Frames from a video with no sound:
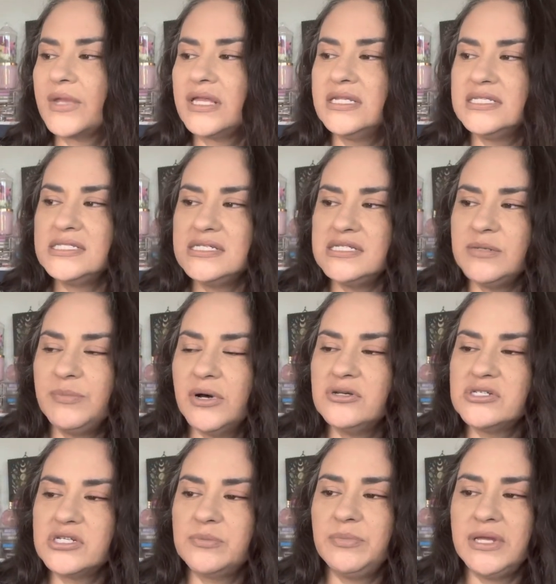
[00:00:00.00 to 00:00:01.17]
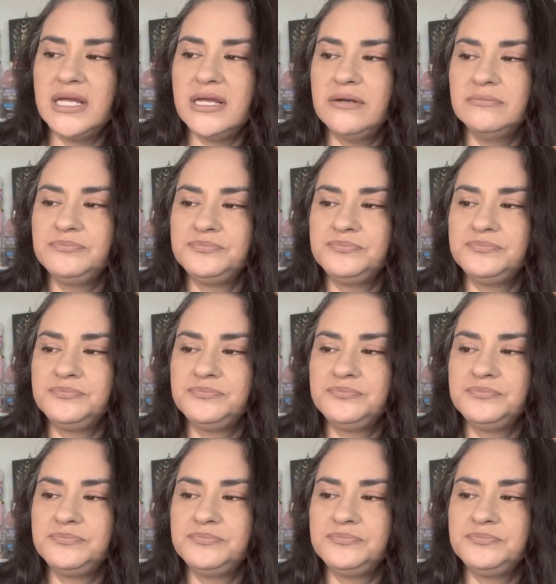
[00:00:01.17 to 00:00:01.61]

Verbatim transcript: this is supposed to be